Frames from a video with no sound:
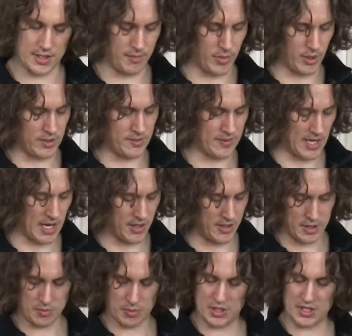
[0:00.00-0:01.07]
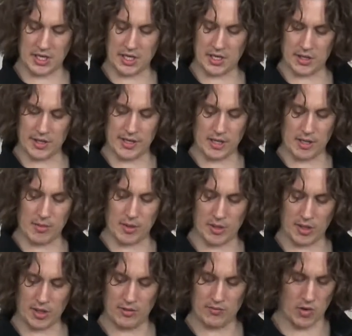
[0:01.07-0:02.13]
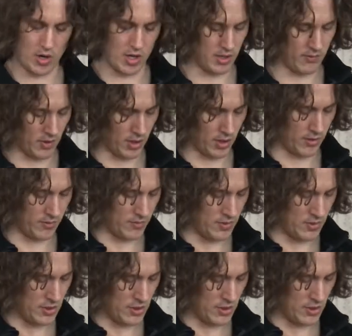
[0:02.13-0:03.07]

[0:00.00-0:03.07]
simple. Now in this particular gear motor, all of our